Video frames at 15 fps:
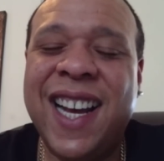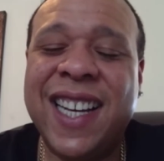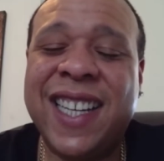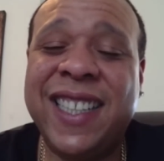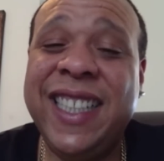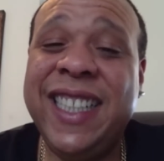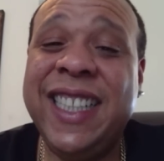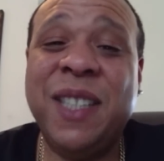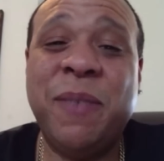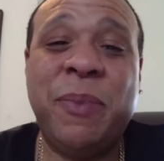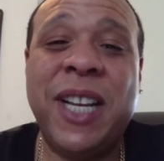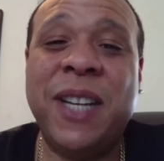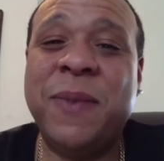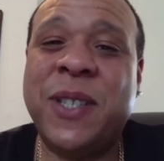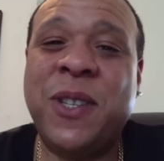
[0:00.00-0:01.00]
Cleaning the
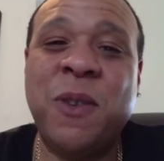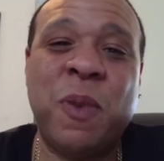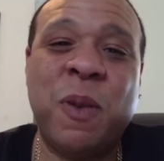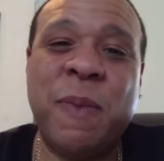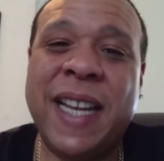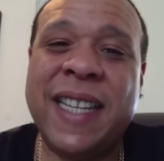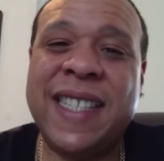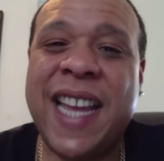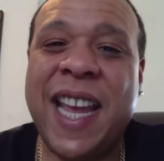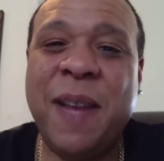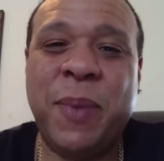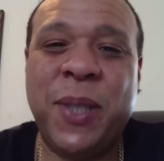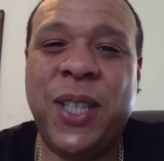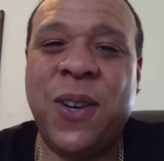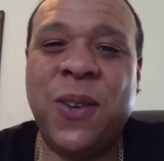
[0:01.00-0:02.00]
blood with Superman's
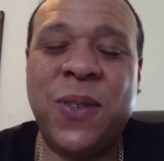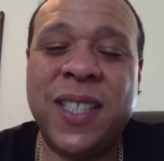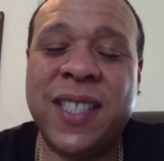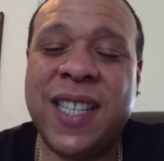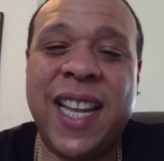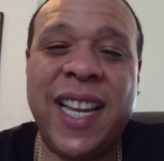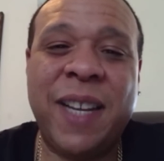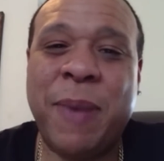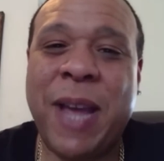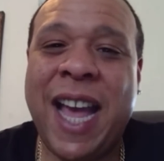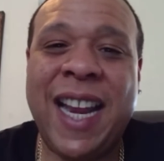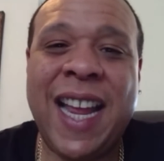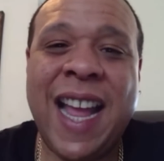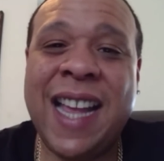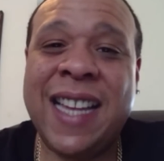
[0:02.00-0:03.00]
cape alone is like
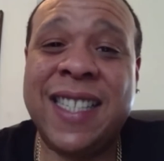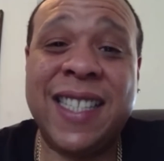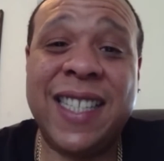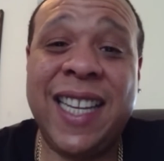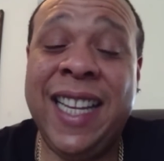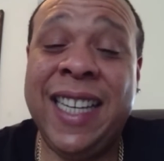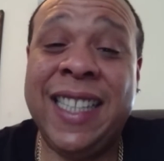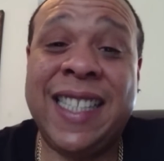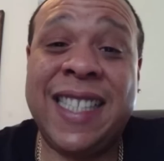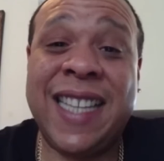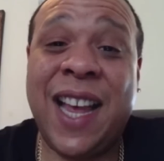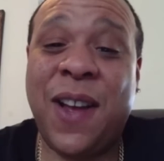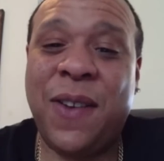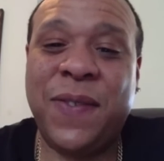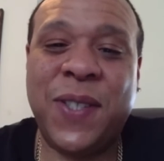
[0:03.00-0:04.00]
badass in
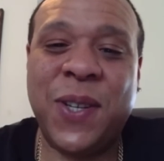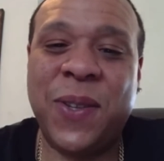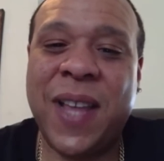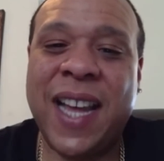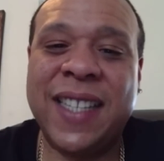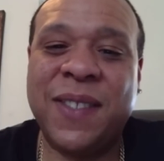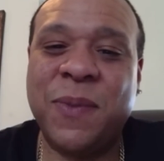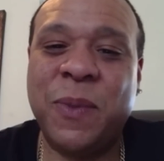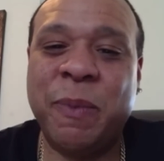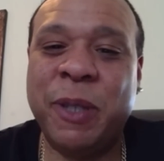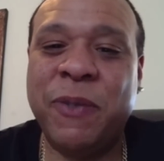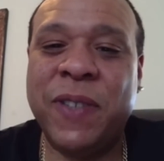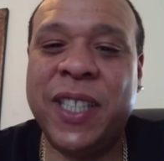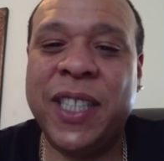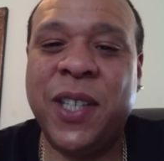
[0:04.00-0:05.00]
itself, so that would
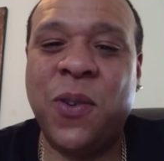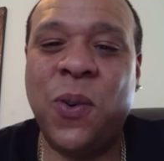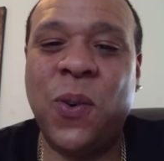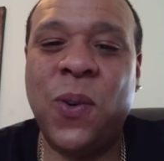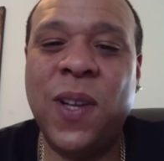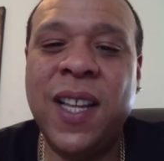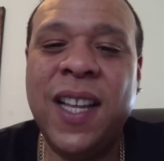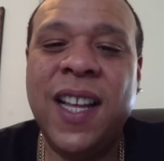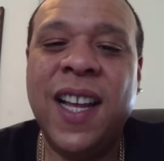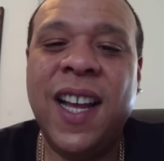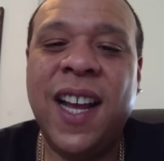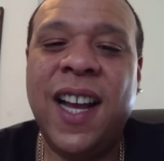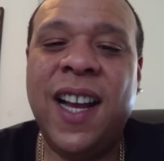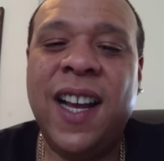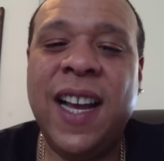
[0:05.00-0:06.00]
be really cool.
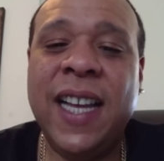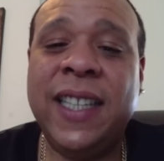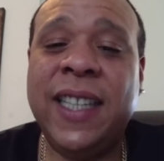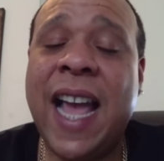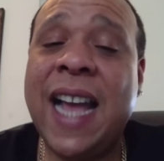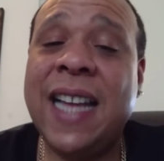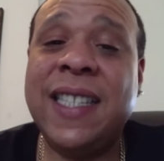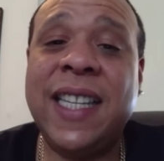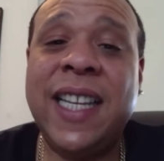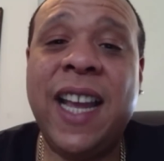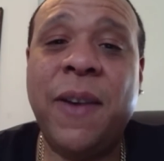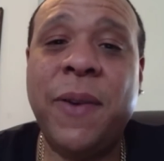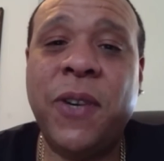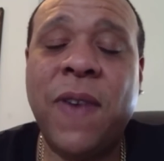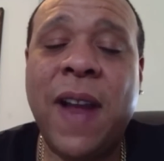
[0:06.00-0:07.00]
And lastly,
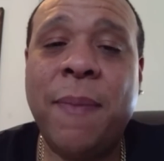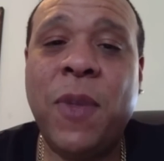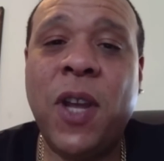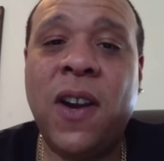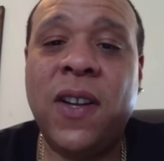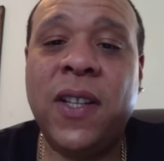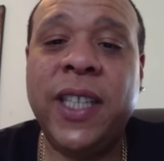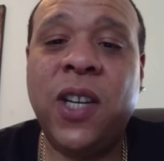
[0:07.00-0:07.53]
I would grab the Harley